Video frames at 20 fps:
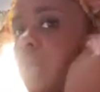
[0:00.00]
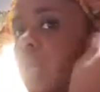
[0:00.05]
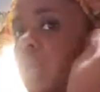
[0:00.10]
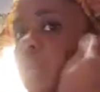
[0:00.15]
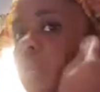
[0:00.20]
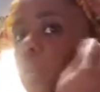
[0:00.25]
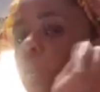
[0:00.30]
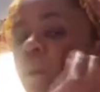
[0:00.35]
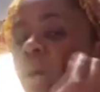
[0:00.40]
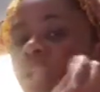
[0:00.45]

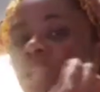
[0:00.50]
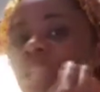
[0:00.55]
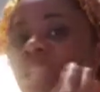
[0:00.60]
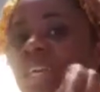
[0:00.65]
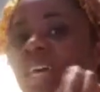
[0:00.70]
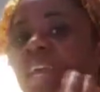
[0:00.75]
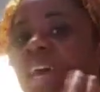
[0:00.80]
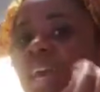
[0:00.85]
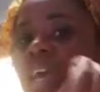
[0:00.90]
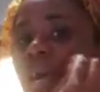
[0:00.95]
the one
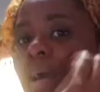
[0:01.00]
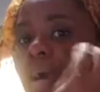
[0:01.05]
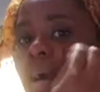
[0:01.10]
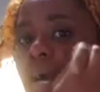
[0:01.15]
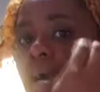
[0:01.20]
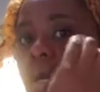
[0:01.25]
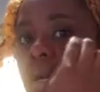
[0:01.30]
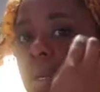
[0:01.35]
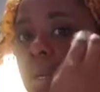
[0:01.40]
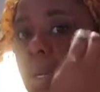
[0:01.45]
that I
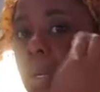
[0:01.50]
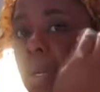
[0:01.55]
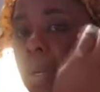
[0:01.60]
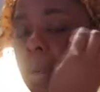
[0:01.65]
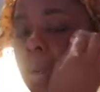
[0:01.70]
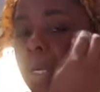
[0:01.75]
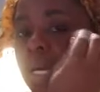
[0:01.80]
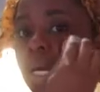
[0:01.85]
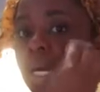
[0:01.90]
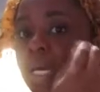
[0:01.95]
got
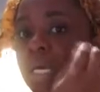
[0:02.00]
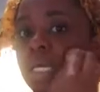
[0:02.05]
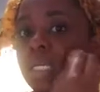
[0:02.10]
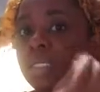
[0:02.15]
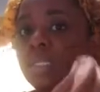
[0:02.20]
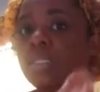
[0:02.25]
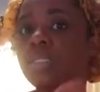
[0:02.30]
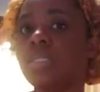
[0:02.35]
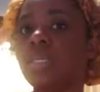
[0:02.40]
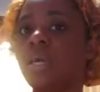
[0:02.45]

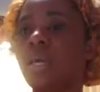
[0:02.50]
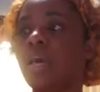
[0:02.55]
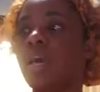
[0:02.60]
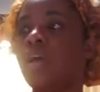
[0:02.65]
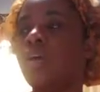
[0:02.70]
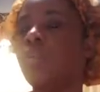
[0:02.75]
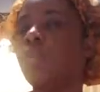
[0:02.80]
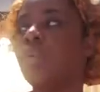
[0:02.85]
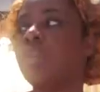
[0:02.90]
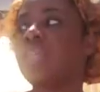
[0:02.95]
was
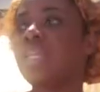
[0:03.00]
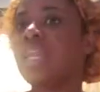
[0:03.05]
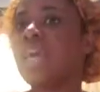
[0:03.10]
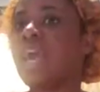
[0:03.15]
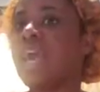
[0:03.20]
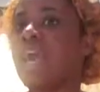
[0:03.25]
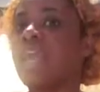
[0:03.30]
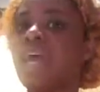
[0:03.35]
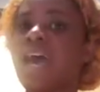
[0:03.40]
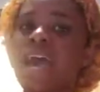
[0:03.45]
the one that I
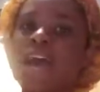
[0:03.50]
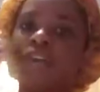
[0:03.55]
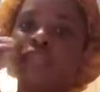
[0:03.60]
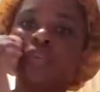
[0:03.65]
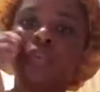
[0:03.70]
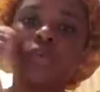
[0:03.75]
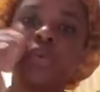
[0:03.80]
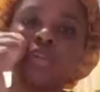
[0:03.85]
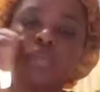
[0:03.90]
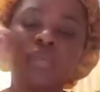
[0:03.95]
had
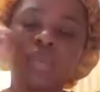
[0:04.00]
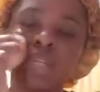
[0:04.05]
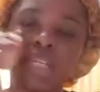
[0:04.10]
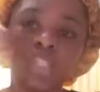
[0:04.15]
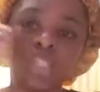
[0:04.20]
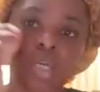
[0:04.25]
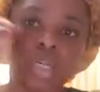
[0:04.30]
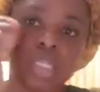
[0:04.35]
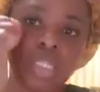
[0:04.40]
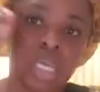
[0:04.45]
afterwards when I
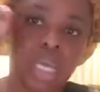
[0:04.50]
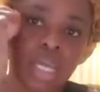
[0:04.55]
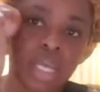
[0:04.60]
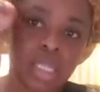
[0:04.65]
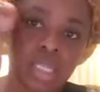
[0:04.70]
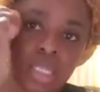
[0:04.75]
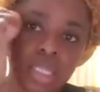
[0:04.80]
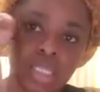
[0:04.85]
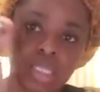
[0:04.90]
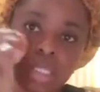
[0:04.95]
started
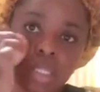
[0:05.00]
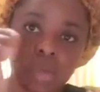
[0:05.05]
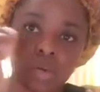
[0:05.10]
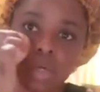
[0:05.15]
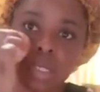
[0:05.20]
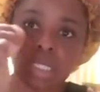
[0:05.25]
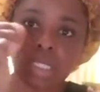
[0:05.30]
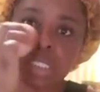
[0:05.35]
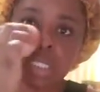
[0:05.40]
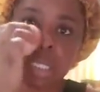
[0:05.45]
taking this
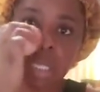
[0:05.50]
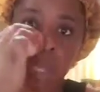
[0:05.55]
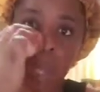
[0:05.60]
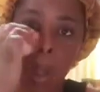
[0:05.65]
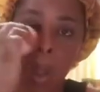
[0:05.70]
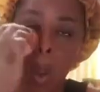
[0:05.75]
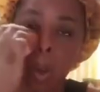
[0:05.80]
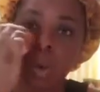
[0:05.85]
seriously